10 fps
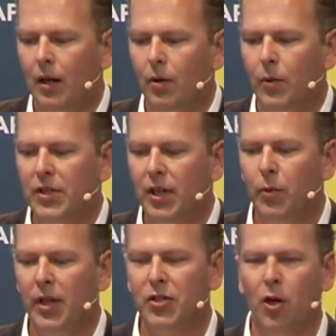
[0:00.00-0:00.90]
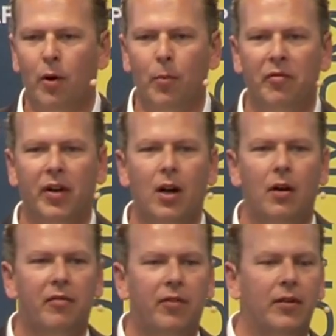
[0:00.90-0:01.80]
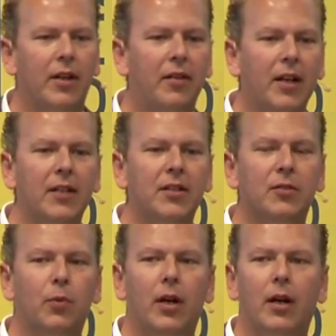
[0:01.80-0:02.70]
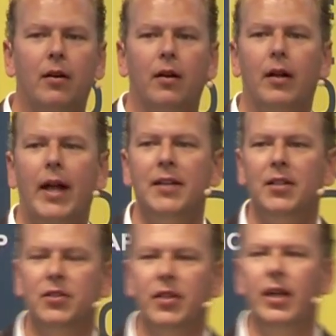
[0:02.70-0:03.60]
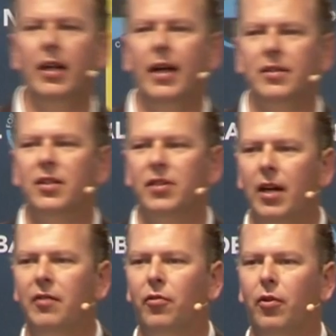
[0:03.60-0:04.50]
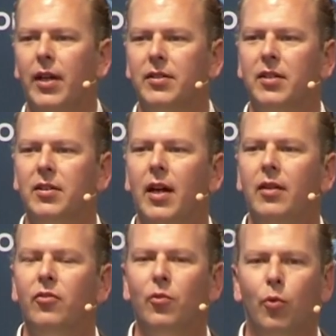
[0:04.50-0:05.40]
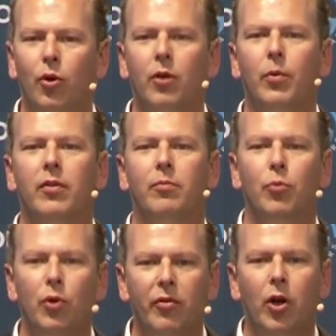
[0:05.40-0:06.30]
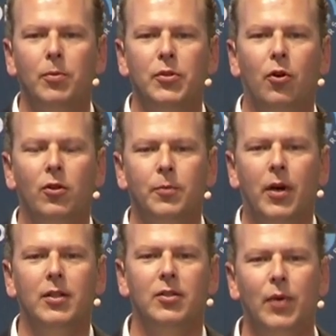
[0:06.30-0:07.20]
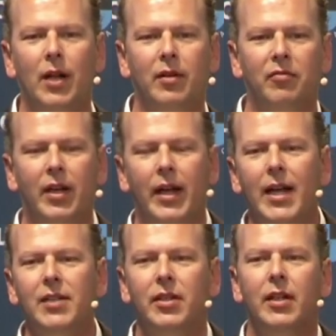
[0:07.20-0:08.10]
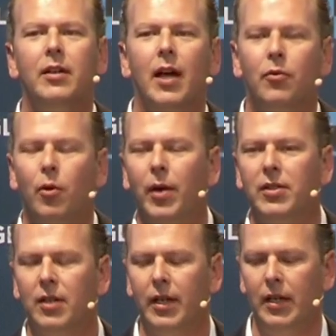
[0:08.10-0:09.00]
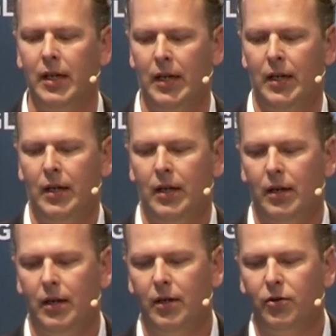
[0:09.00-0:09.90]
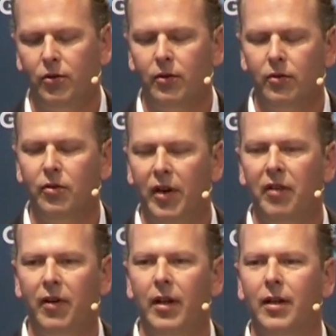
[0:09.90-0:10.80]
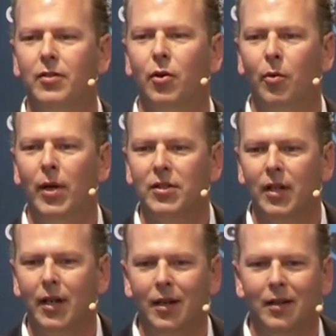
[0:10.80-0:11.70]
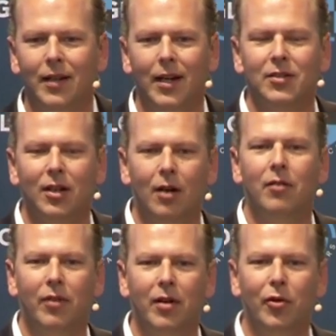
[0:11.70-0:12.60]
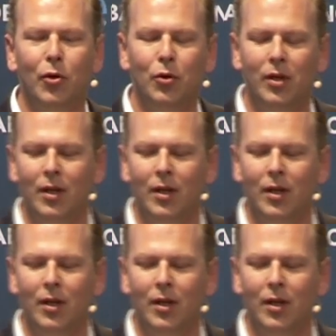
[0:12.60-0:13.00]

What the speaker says: We start with a slower moving car in front, and I think this is where an ACC is designed for. It's designed to work with moving obstacles because it's relatively easy and robustly to verify robustly that there's a car in front of you,